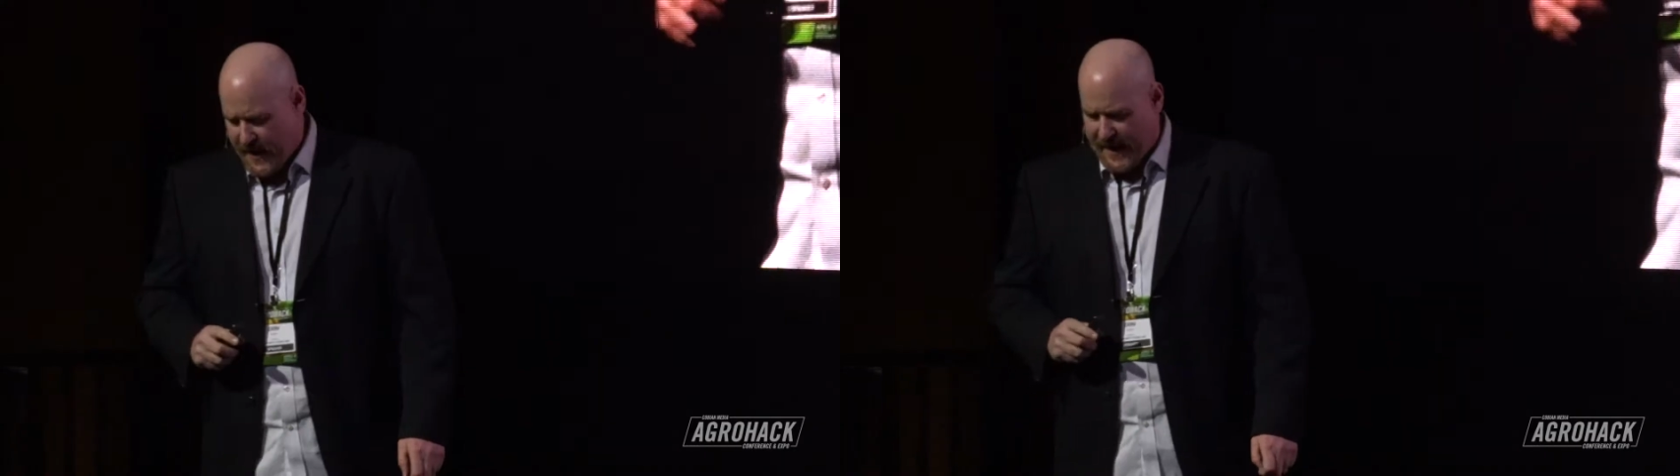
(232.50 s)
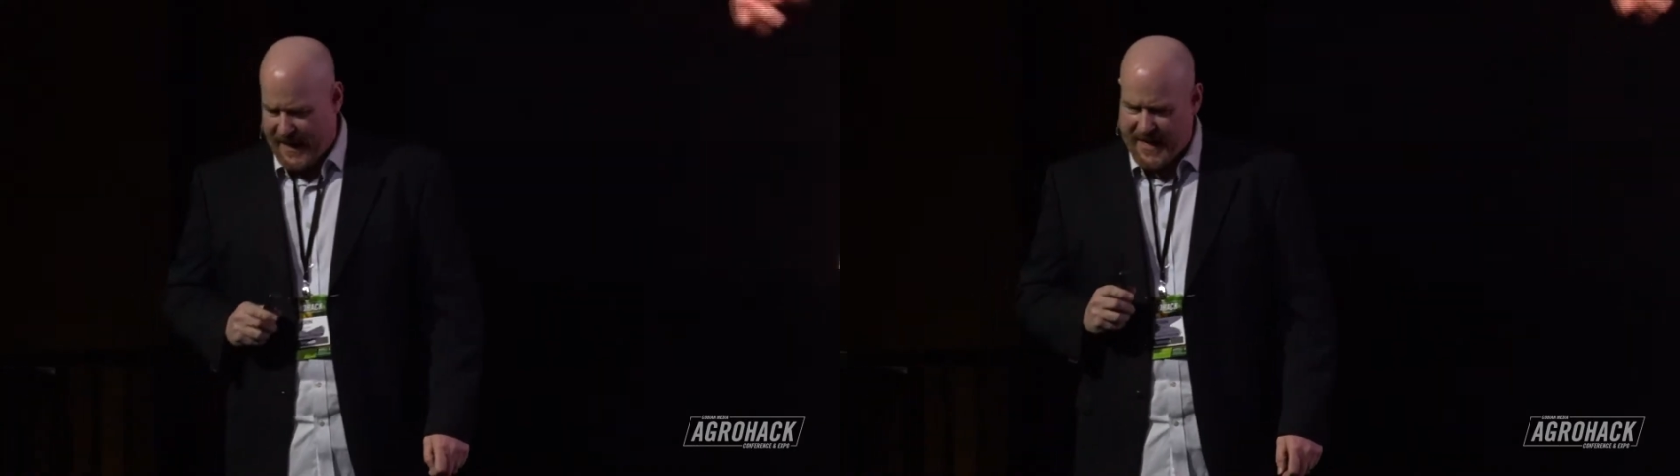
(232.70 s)

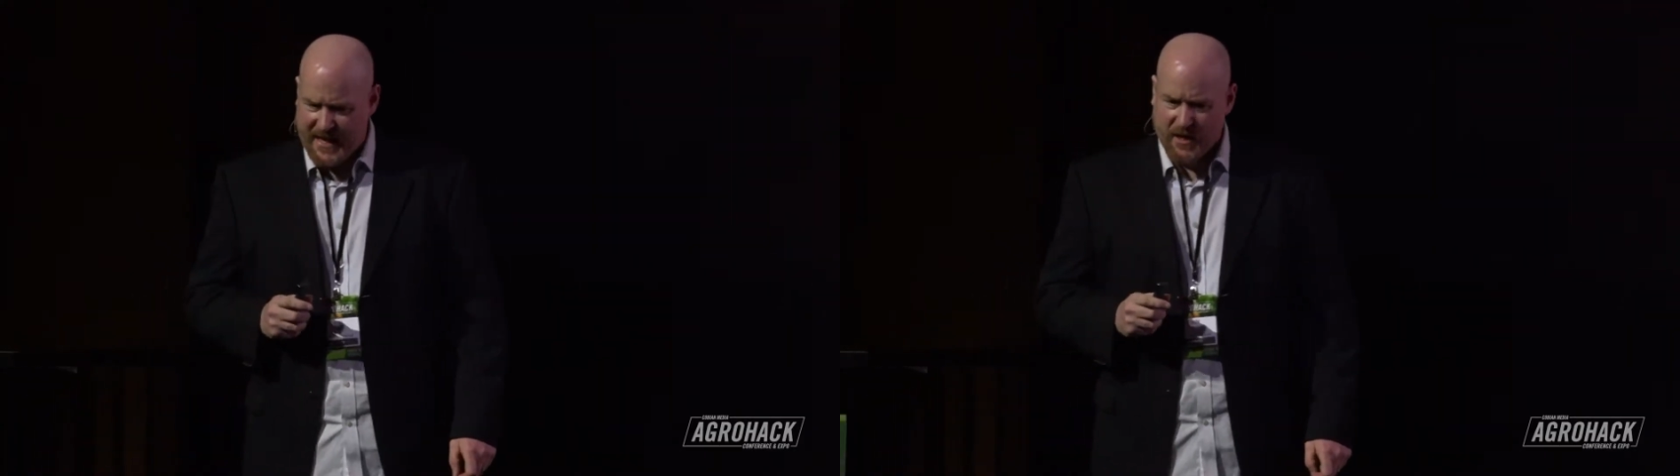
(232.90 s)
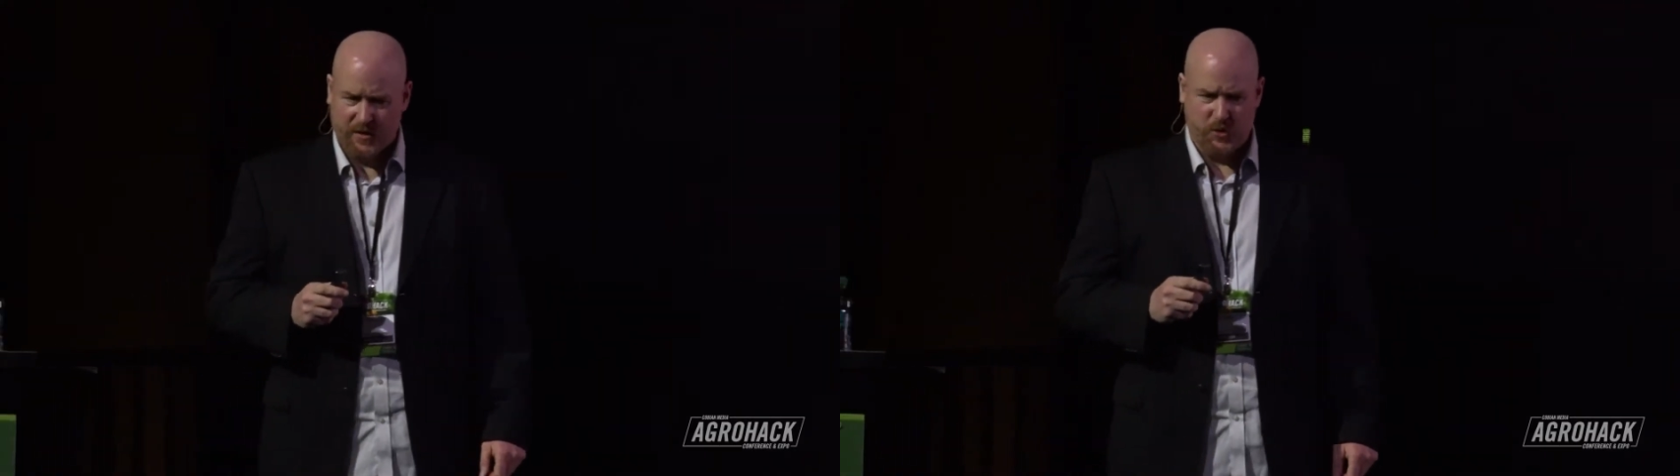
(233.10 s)
And
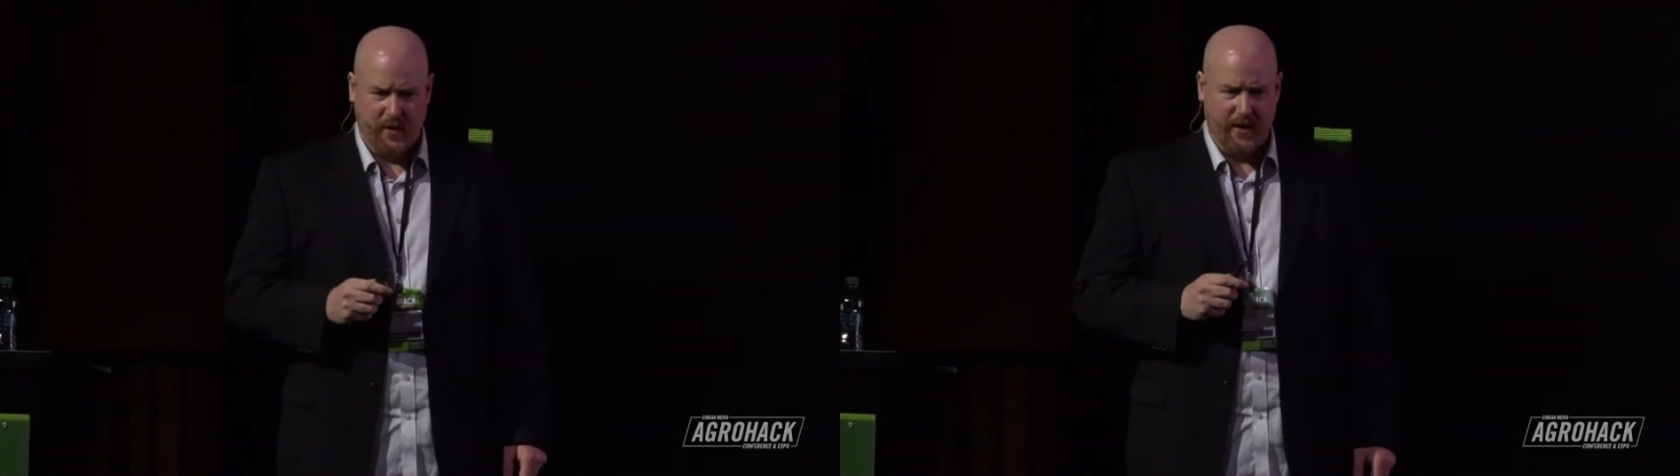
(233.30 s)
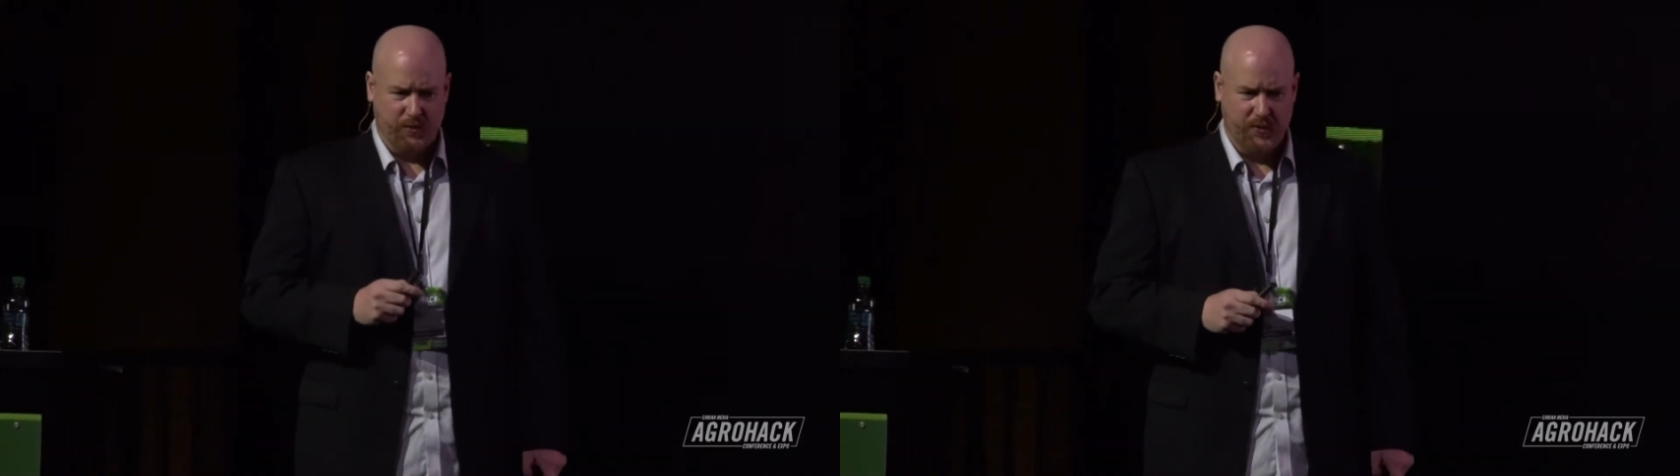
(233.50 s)
here is
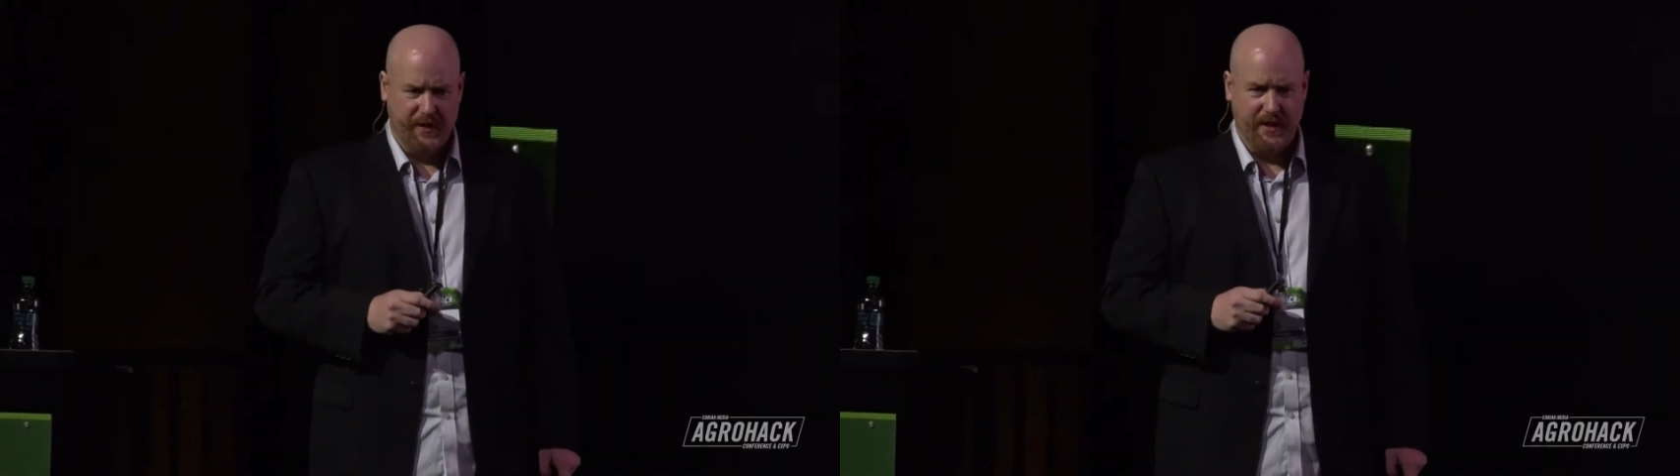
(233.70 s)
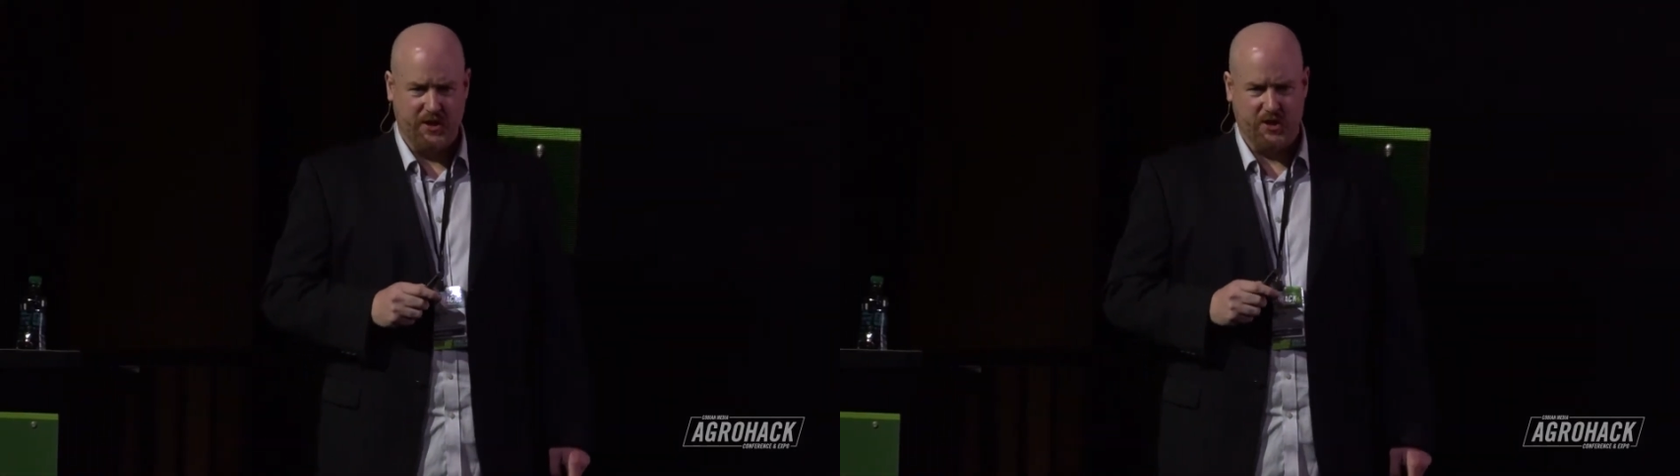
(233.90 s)
where I
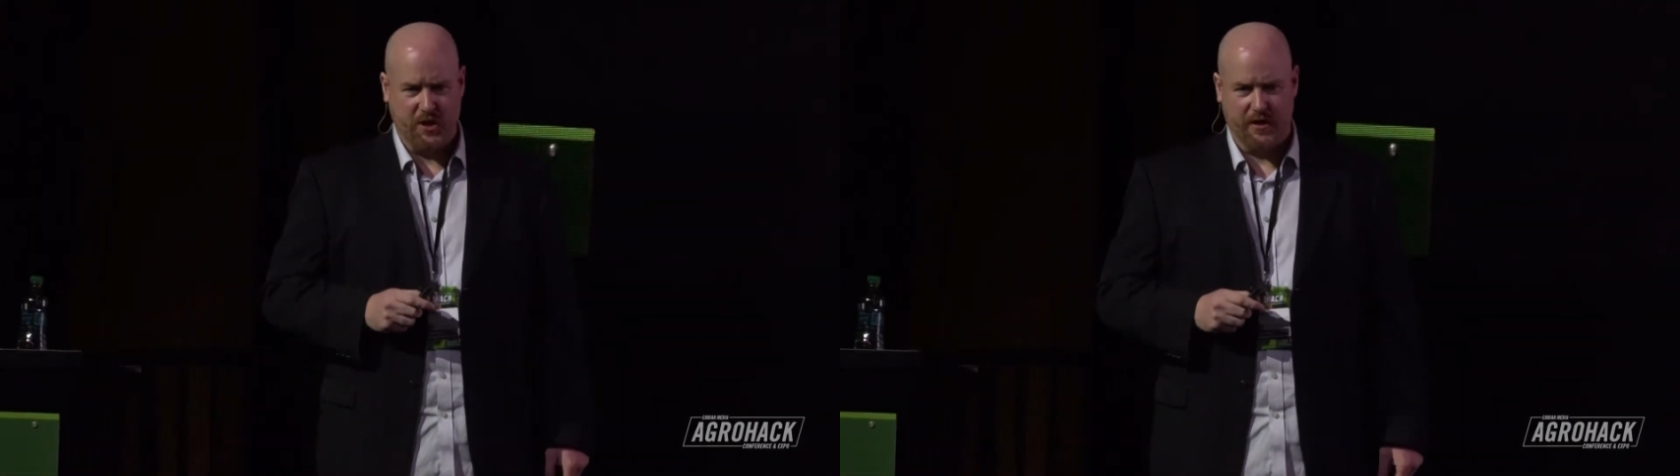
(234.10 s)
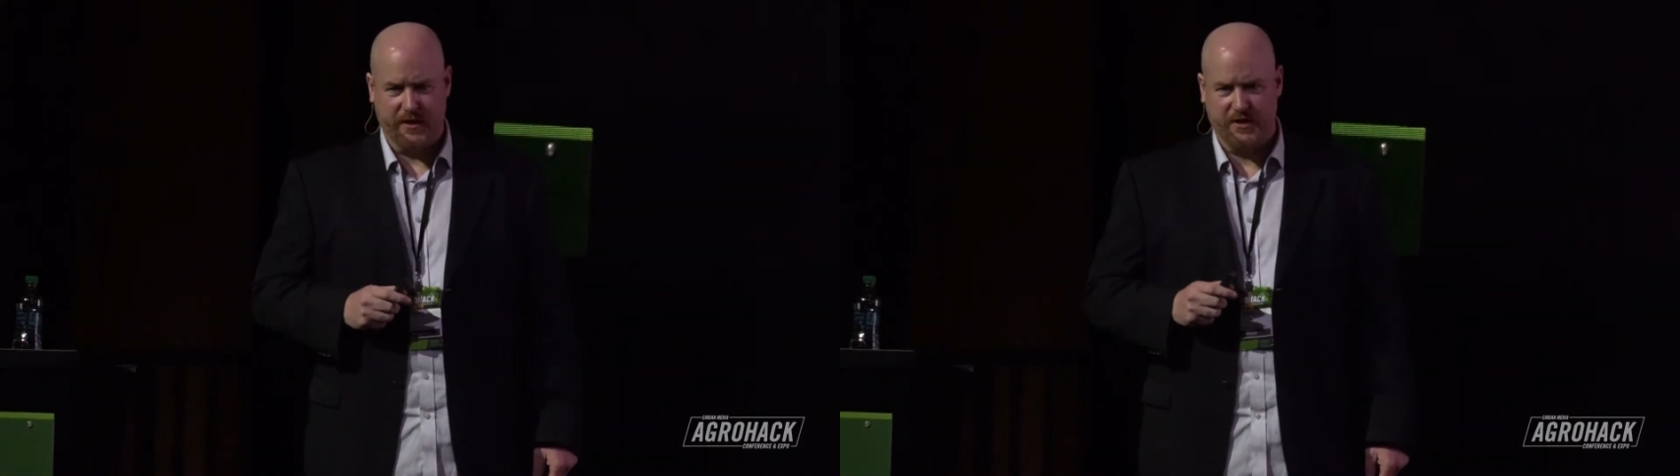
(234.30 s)
really started